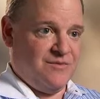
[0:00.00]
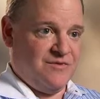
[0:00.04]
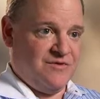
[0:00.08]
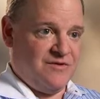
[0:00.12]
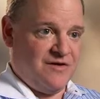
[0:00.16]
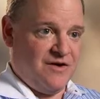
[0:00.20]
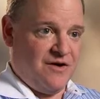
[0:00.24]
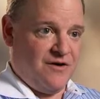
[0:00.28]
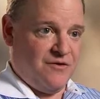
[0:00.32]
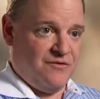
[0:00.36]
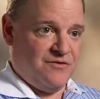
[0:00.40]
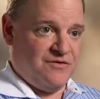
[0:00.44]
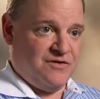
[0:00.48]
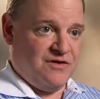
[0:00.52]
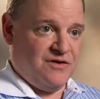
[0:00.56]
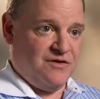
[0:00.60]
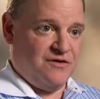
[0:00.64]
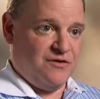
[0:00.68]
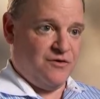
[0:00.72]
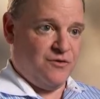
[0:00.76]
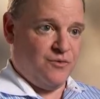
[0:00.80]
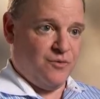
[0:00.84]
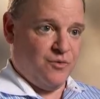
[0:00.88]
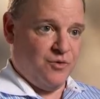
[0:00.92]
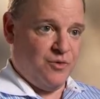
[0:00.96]
themselves
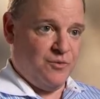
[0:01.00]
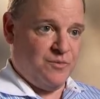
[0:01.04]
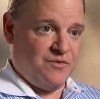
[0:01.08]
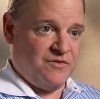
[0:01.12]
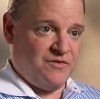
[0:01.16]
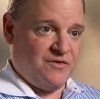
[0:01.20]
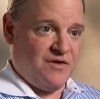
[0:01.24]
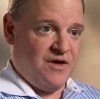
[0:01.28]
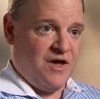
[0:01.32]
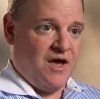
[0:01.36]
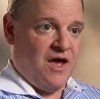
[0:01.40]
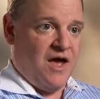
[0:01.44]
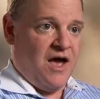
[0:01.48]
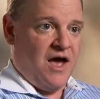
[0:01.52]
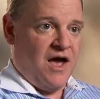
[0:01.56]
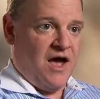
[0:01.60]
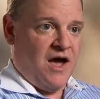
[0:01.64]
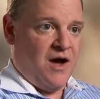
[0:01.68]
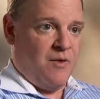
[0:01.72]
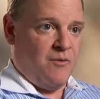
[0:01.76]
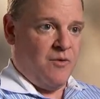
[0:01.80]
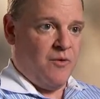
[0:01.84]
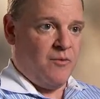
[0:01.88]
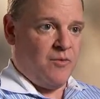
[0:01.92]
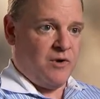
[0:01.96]
into groups.
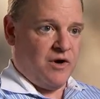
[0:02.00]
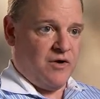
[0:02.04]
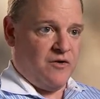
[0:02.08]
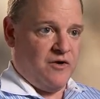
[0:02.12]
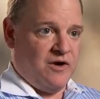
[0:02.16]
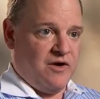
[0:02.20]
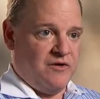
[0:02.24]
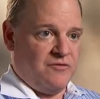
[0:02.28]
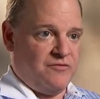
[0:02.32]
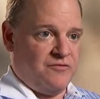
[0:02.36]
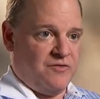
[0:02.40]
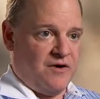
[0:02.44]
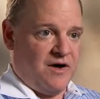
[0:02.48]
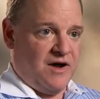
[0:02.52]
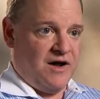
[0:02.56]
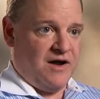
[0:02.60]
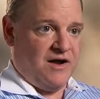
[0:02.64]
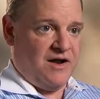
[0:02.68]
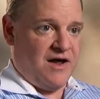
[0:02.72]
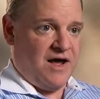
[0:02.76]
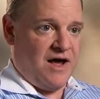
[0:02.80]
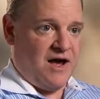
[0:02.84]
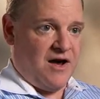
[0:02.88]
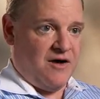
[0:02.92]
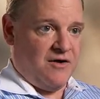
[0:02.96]
And what we're going to
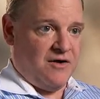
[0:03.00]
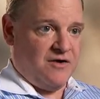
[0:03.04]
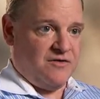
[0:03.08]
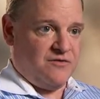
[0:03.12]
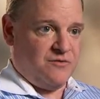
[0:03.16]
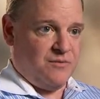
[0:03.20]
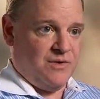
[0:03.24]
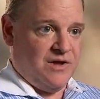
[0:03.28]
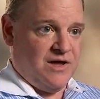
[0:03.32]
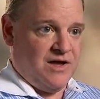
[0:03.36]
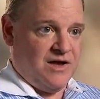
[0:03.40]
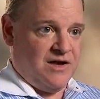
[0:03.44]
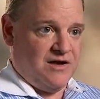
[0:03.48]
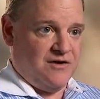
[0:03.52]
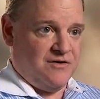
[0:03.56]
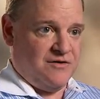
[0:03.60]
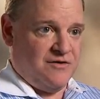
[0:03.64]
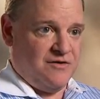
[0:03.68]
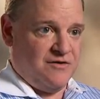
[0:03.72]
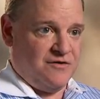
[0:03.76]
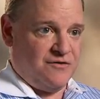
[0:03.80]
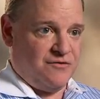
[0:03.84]
find out as we get into